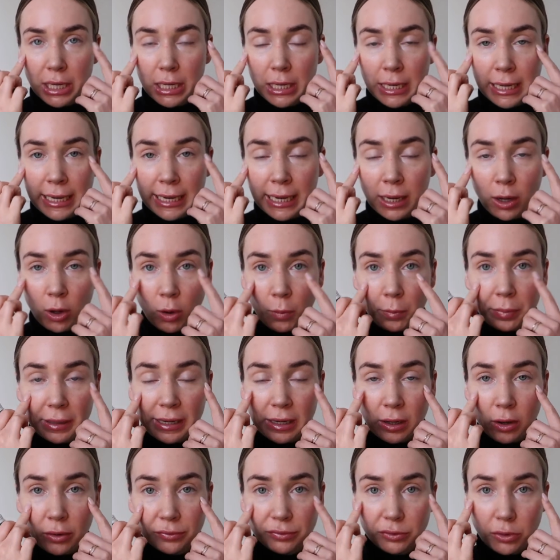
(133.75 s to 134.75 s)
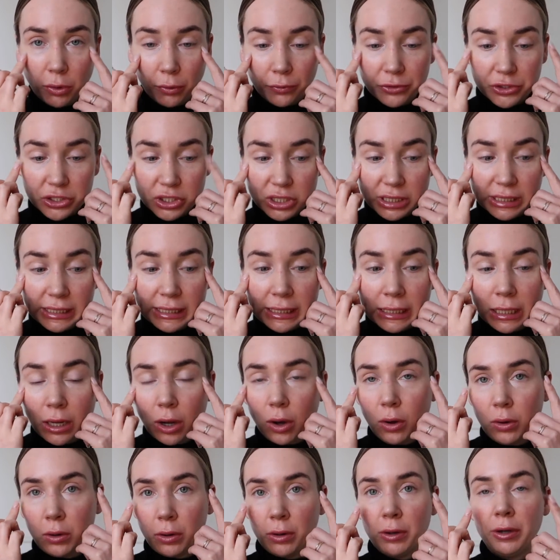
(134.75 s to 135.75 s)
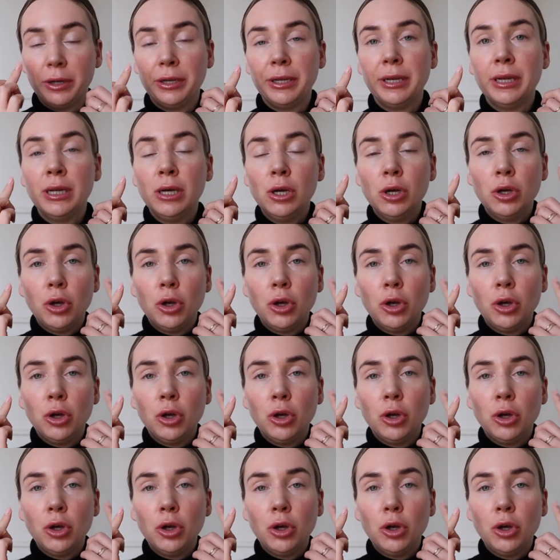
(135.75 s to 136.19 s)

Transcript: little bit of concealer on